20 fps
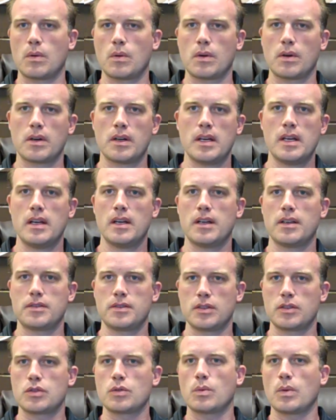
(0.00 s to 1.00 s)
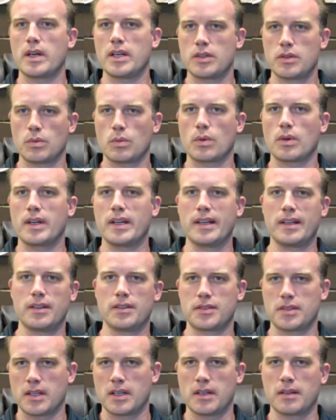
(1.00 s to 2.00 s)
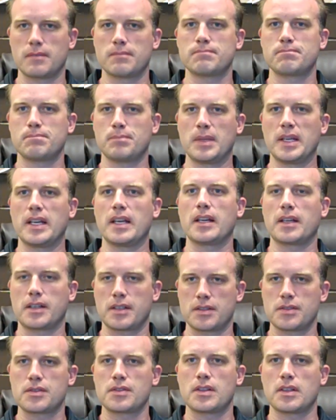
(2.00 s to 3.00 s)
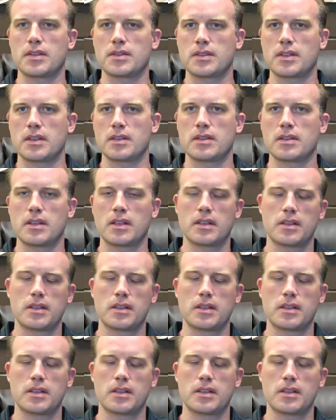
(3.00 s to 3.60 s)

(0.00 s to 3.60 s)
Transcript: or a situation where he is going to be inconsistent.